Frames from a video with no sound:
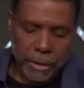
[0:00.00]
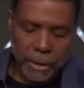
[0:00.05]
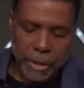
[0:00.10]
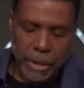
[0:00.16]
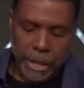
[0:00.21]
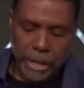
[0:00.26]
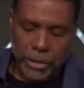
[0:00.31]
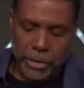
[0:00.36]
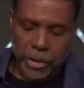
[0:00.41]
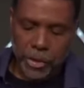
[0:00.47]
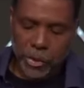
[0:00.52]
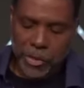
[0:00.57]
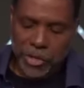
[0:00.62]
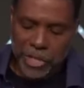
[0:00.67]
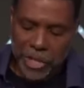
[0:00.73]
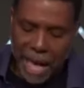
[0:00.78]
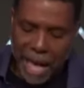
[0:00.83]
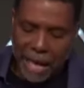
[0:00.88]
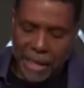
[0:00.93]
It's your
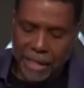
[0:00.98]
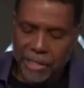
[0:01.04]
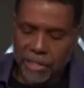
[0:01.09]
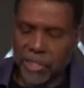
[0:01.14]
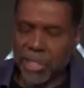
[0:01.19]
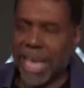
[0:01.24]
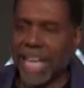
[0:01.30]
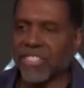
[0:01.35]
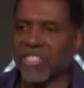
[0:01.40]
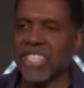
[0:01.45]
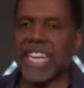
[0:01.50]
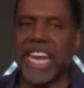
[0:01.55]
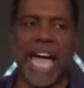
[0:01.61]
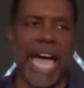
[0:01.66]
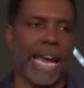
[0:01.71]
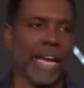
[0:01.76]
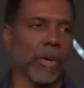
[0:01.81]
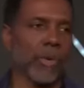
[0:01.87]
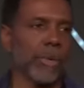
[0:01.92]
knowledge that's
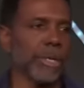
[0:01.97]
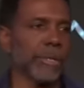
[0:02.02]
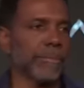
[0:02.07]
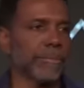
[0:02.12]
inadequate.